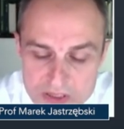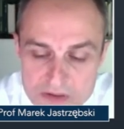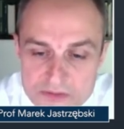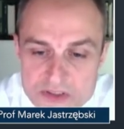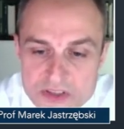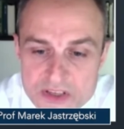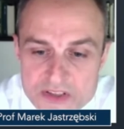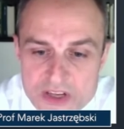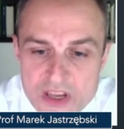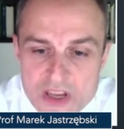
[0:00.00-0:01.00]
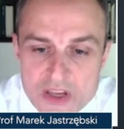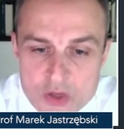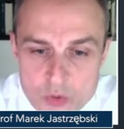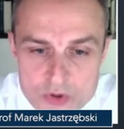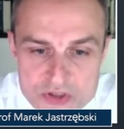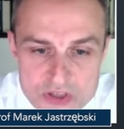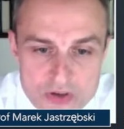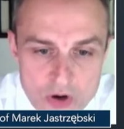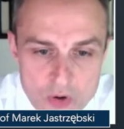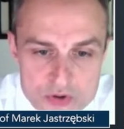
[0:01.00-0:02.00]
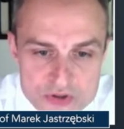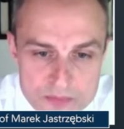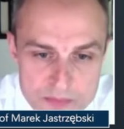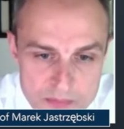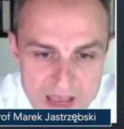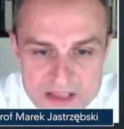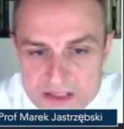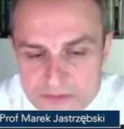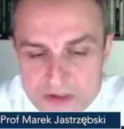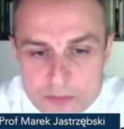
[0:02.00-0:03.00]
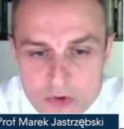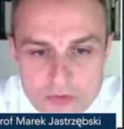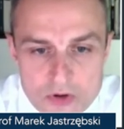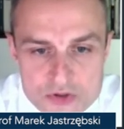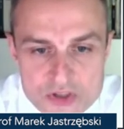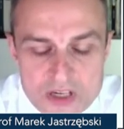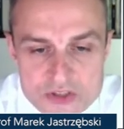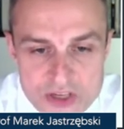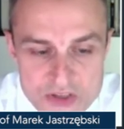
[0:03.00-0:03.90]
in V6, you will see all many different morphological